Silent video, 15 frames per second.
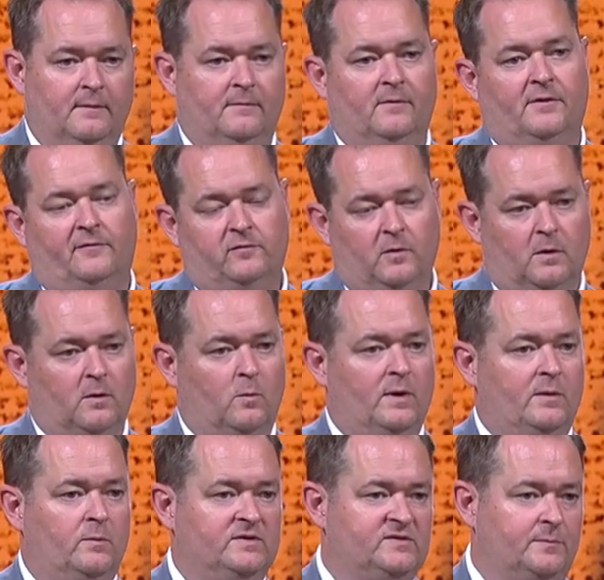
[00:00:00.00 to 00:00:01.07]
The Florida
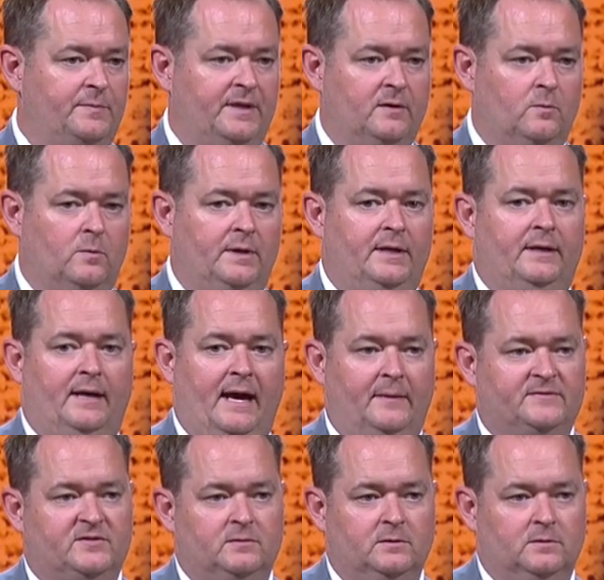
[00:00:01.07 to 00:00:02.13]
win was a big win,
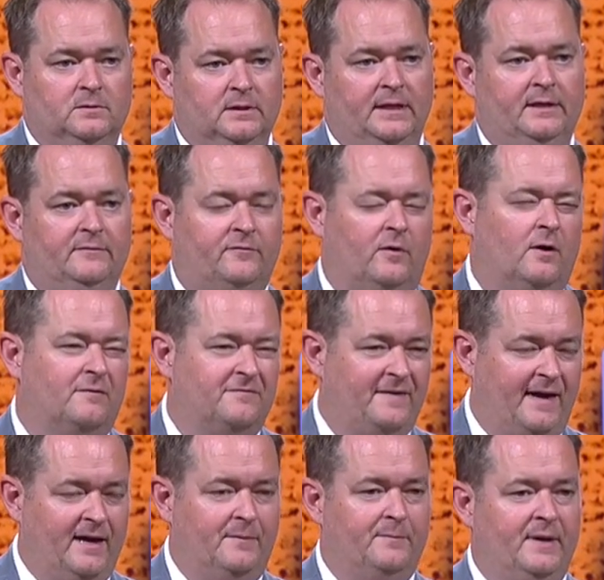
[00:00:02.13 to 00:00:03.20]
absolutely, for our
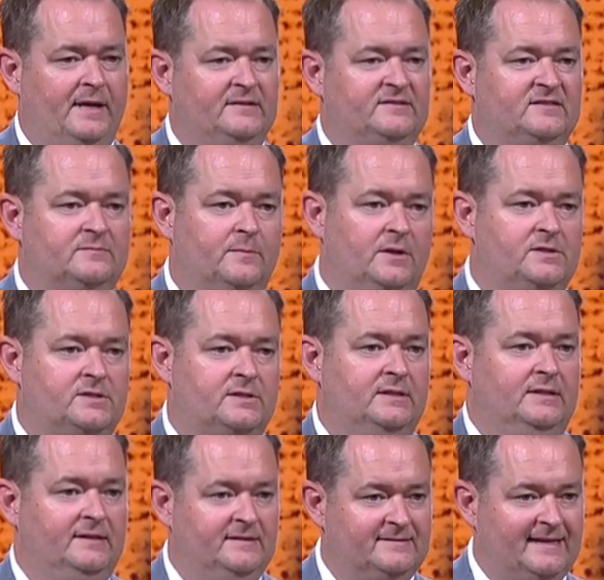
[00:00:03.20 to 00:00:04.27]
fan base as much
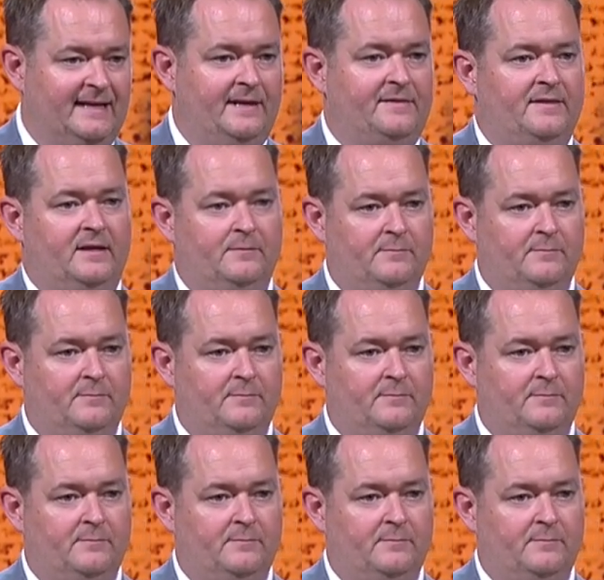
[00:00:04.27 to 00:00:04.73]
as anything,